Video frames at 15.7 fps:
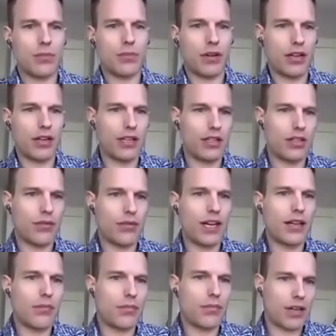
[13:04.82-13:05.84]
market,
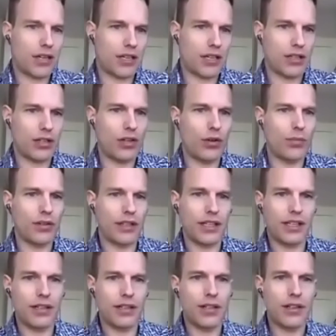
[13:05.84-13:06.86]
uranium market
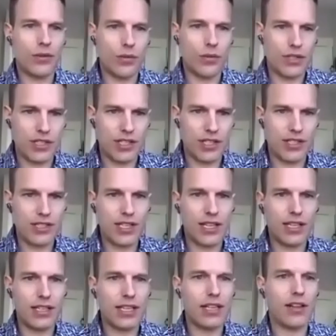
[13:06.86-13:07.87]
globally was in a steady
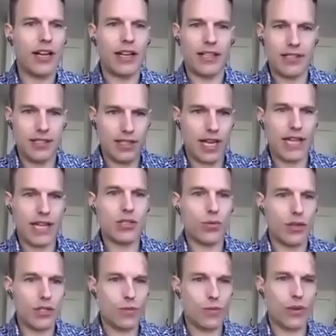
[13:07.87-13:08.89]
decline as it
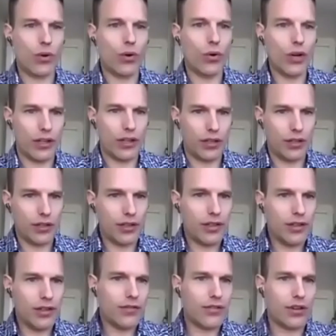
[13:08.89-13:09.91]
was with oil
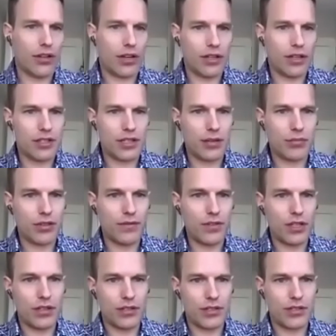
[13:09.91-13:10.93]
for a large number of
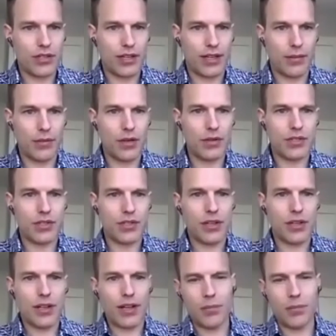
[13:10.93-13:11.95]
years. There was
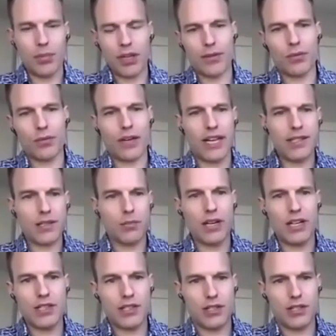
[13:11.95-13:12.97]
a bit of a rise in
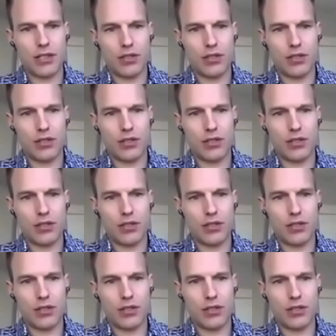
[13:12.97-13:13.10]
prices in